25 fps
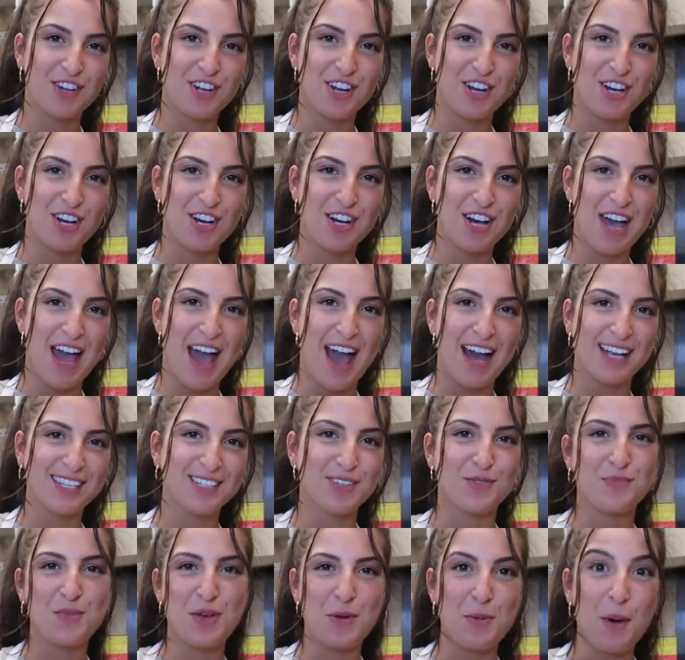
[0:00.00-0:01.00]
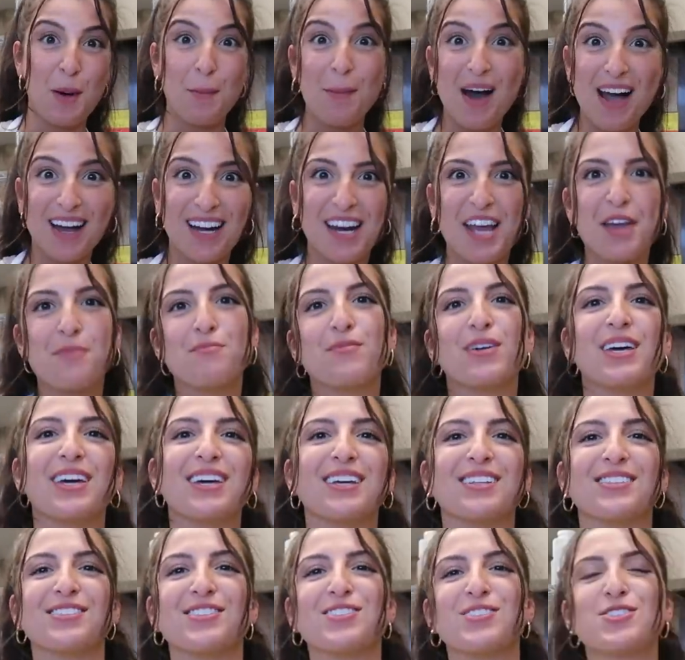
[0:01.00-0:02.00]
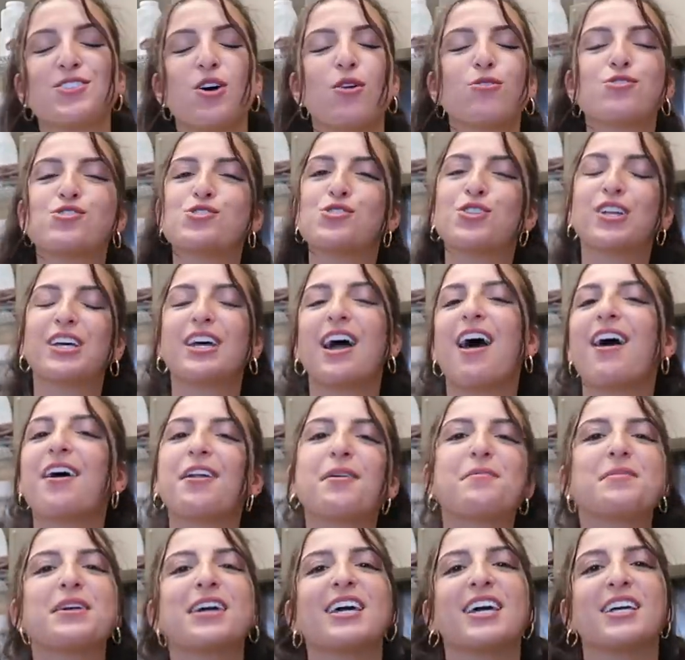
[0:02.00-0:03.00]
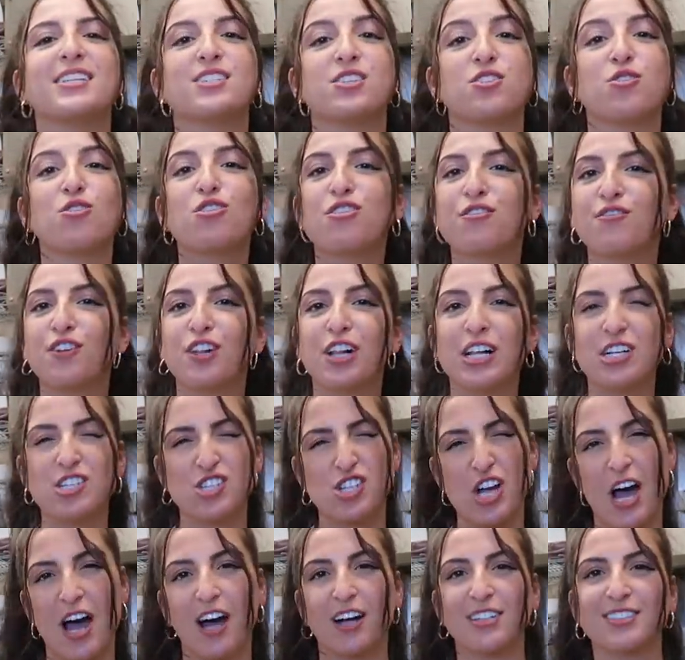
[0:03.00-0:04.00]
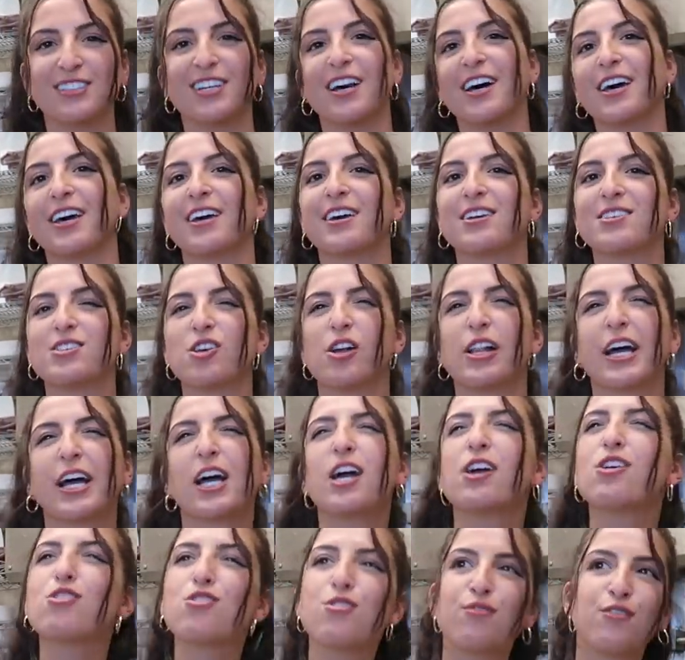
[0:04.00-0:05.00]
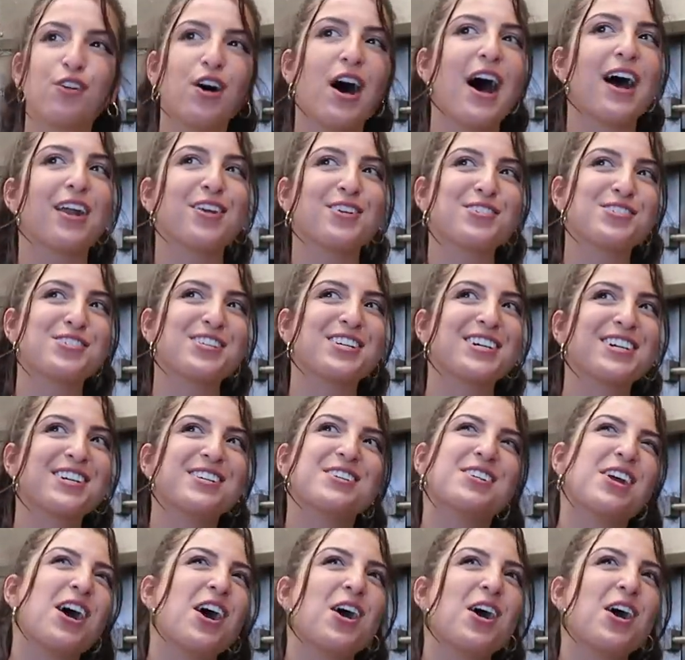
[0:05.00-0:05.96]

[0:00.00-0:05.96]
are gonna ask me what my name means. So Giuliana means youthful and childlike. So like a youthful energy, you